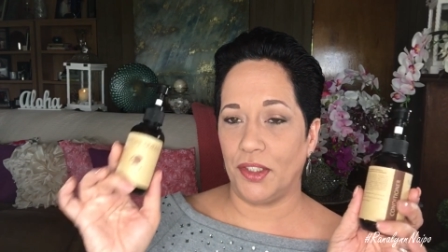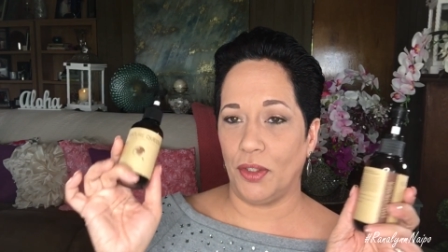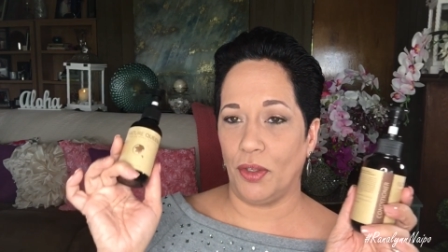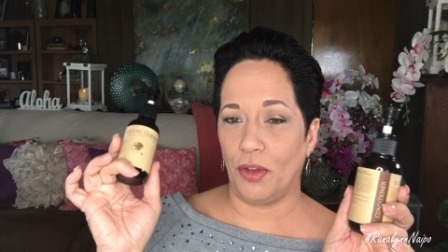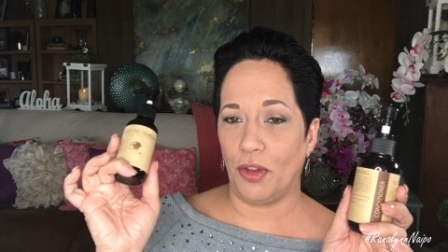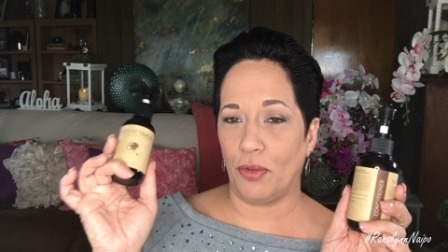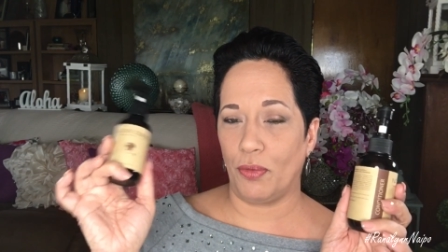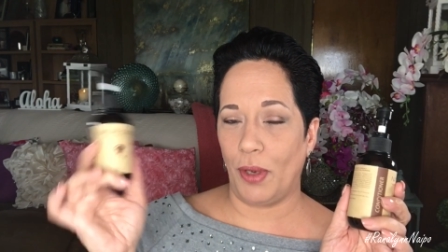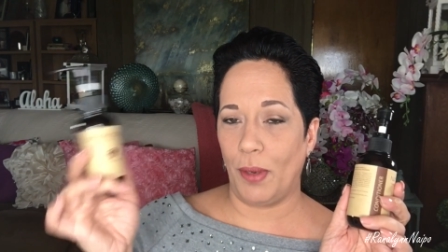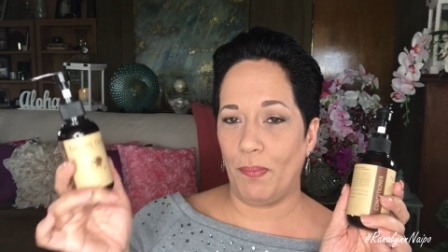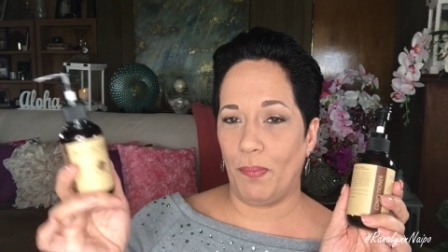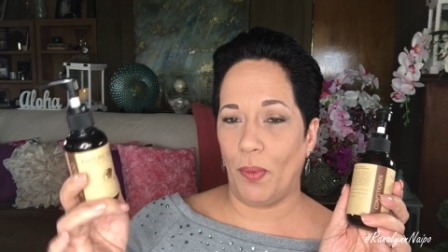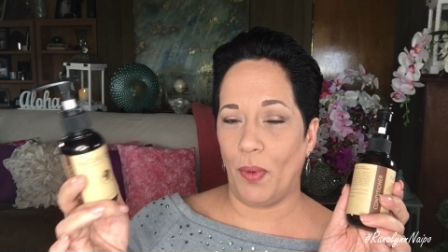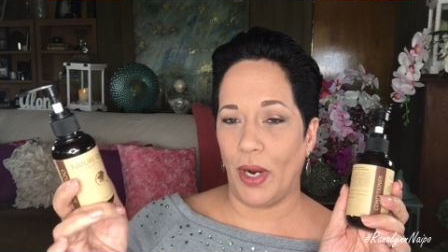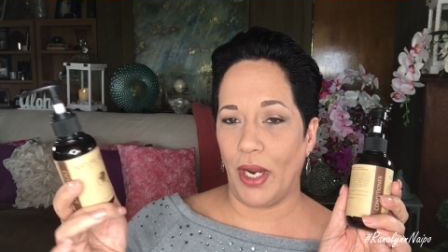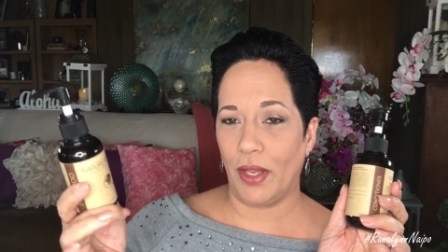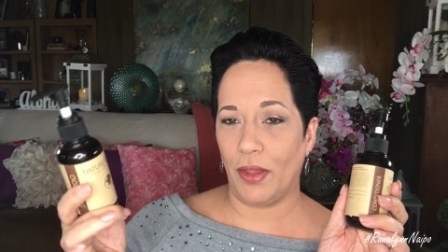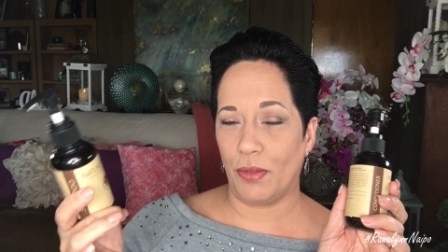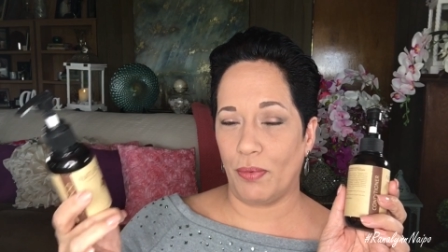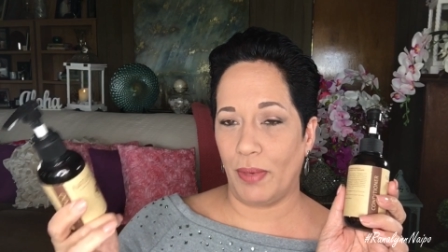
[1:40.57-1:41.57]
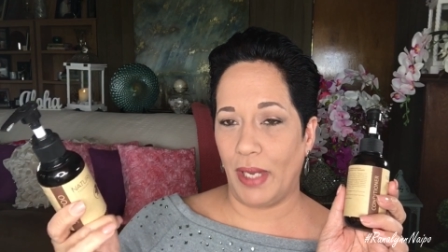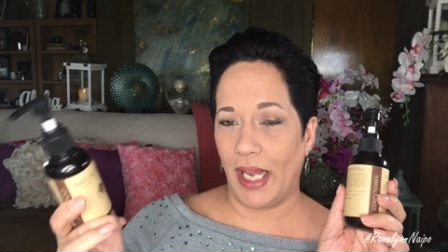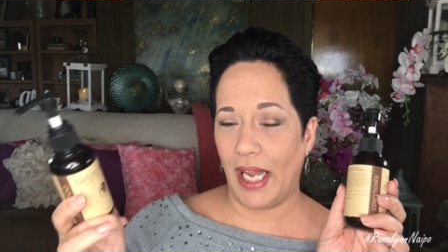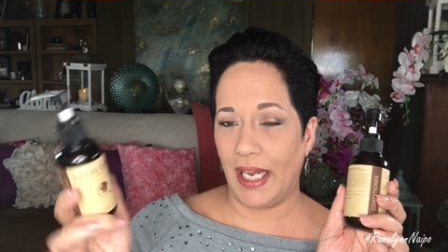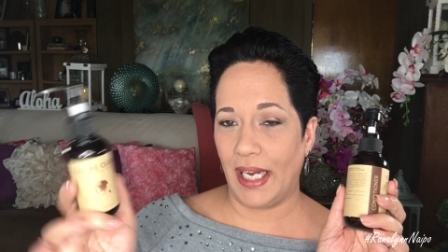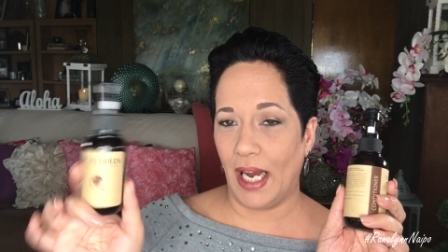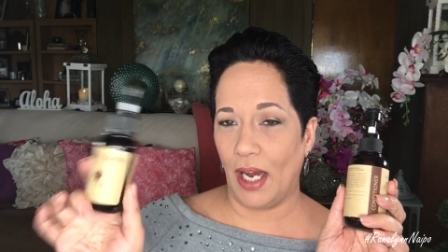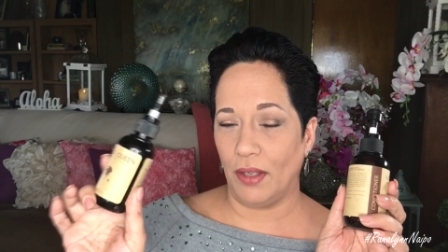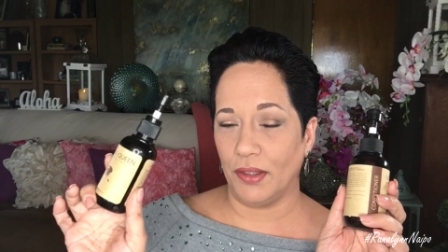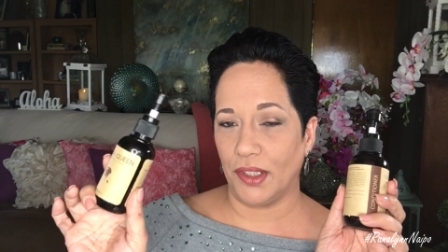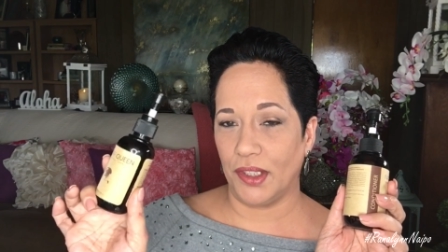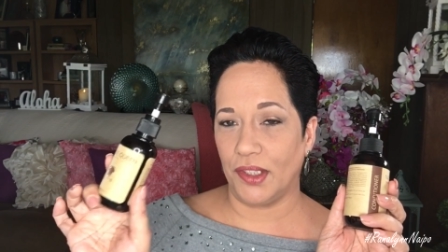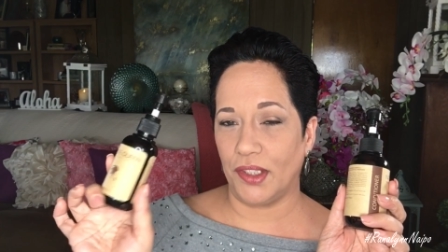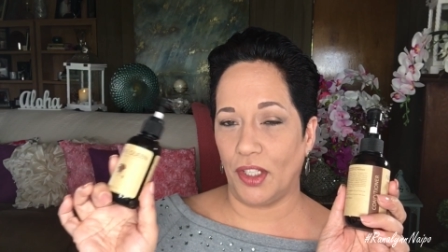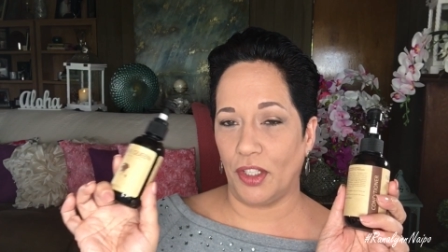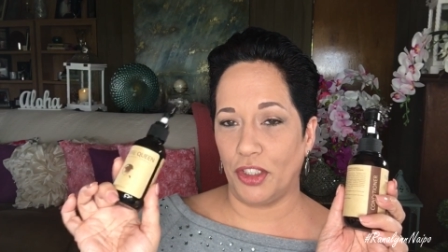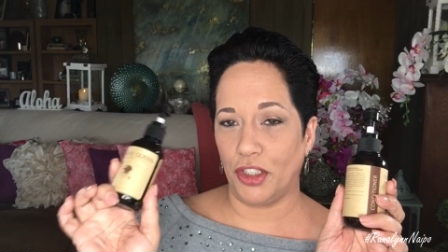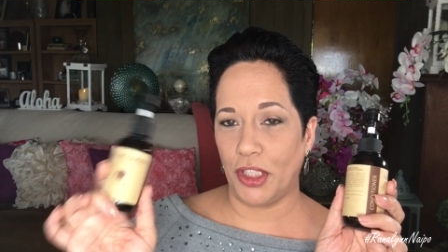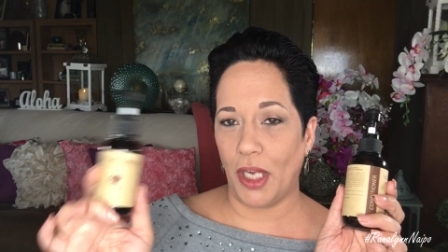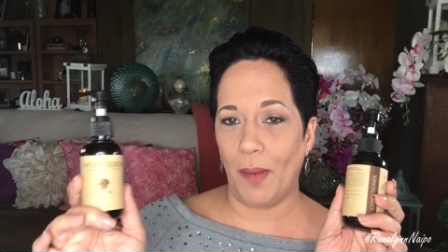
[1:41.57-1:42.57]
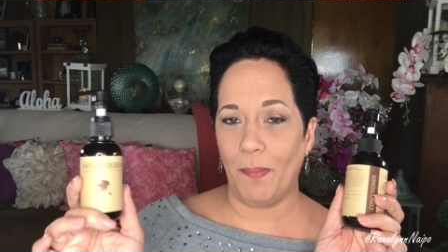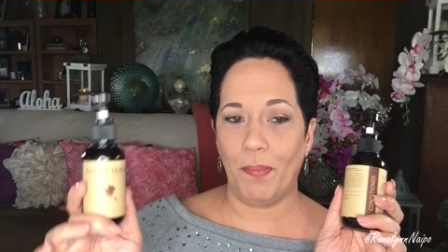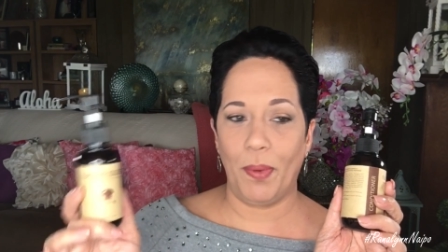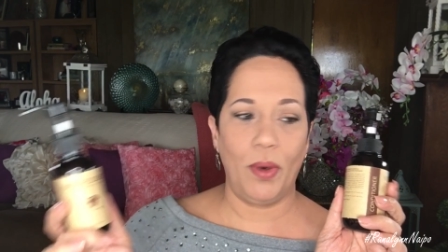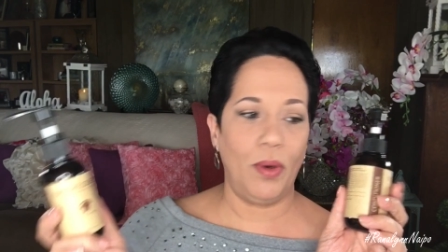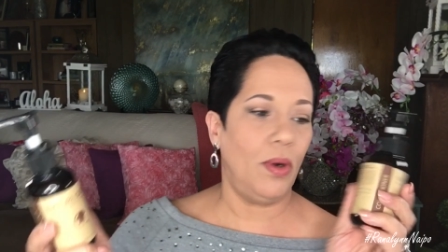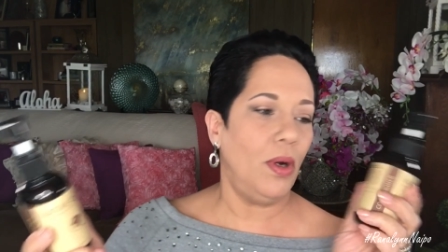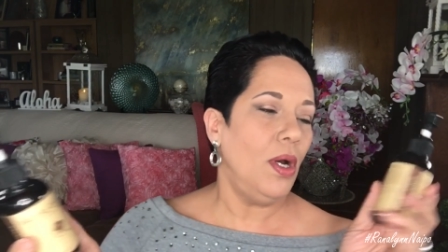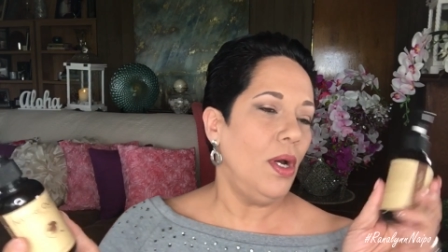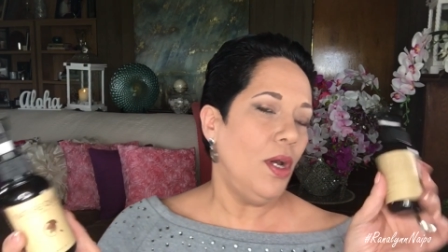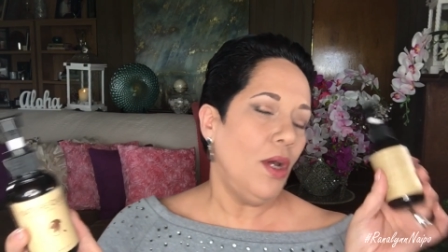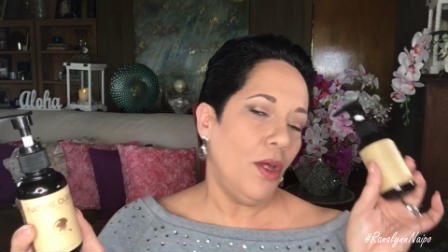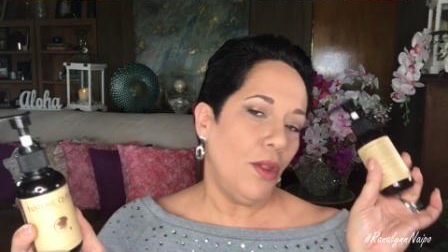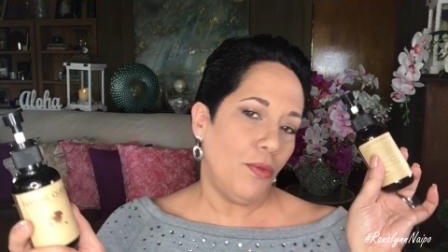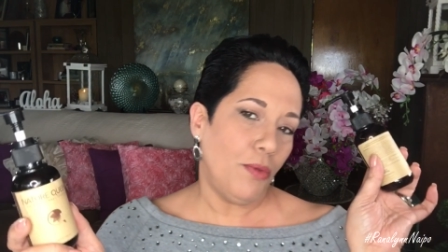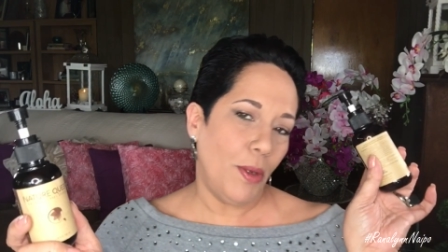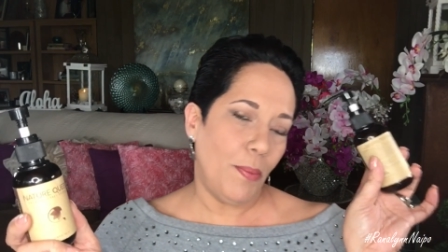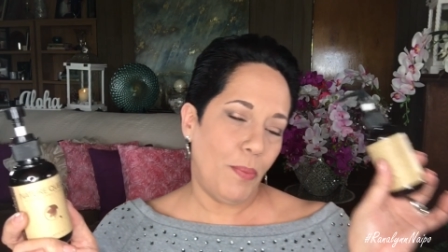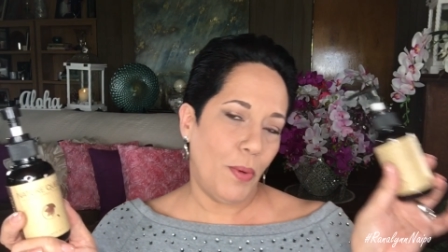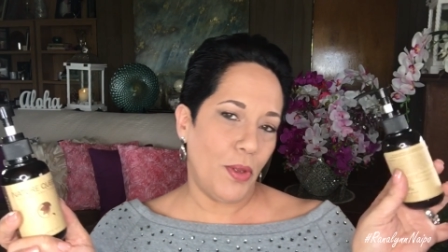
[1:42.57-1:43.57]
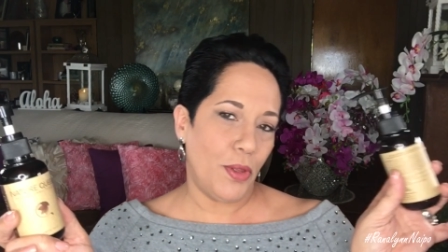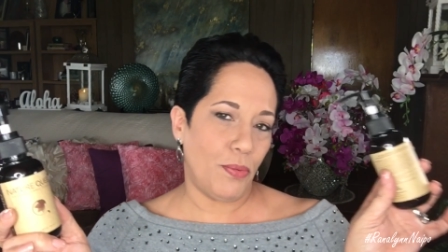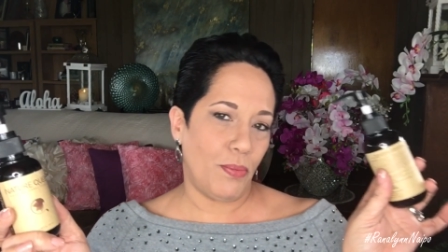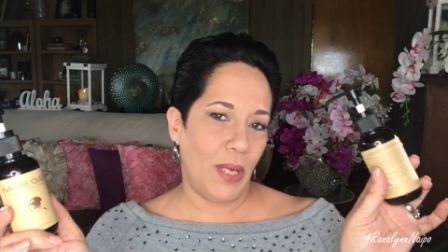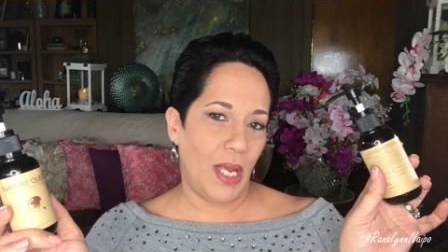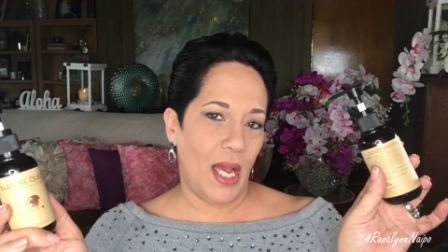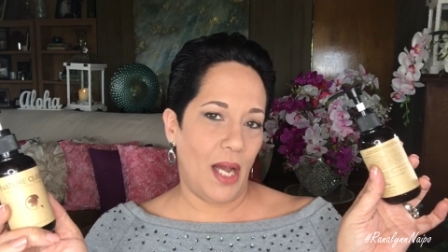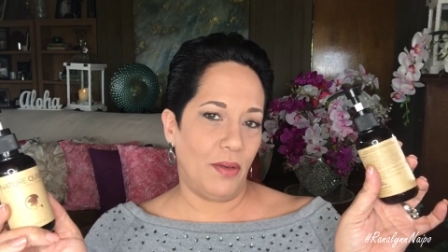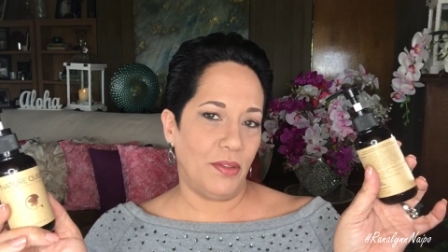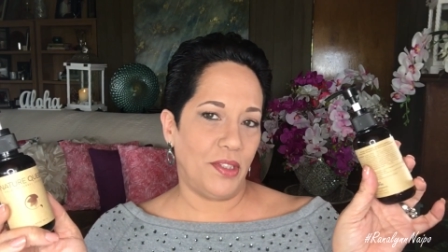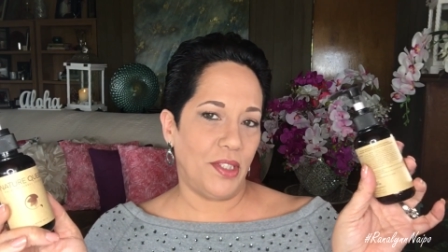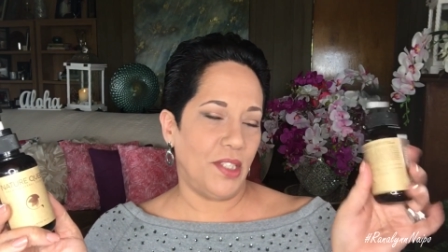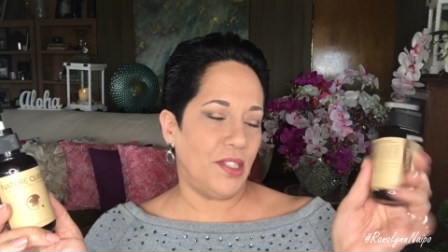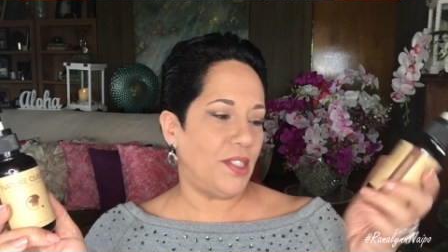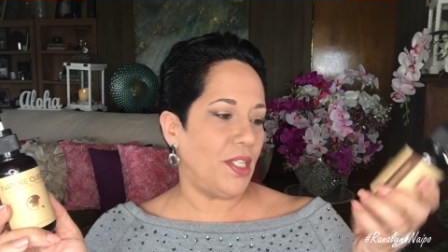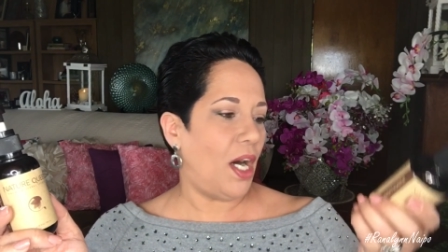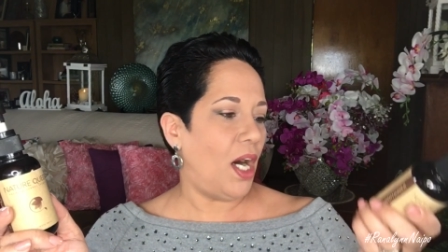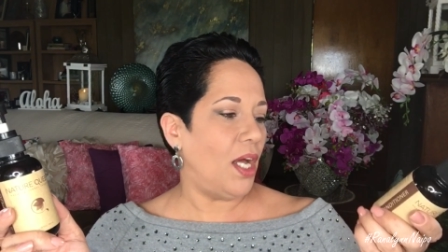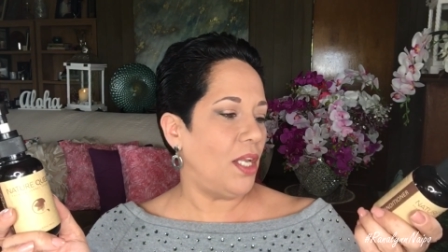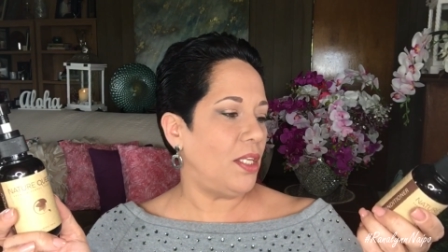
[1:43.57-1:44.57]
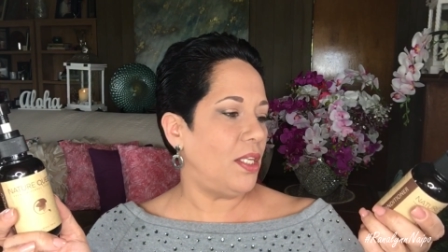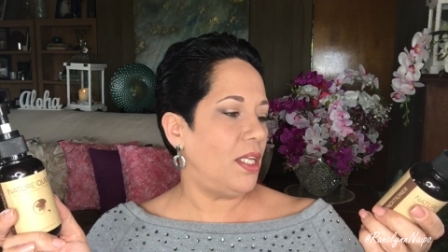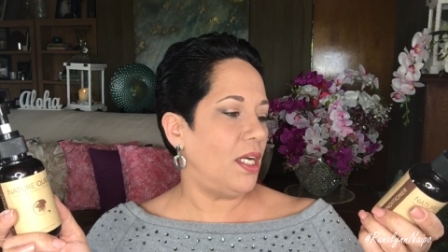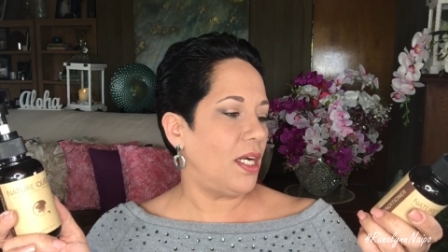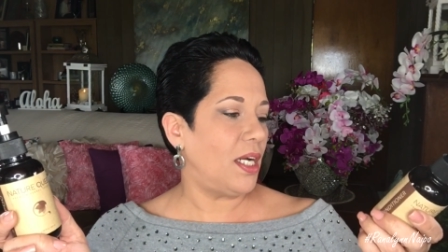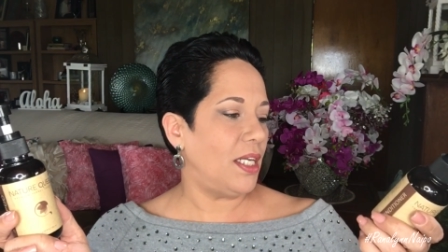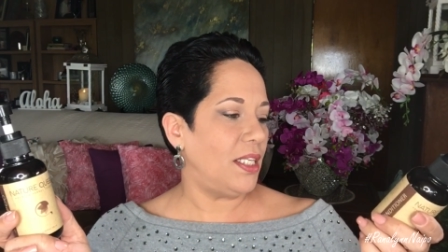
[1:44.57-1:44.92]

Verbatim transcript: So three point three eight ounces on shampoo, three point three ounces on the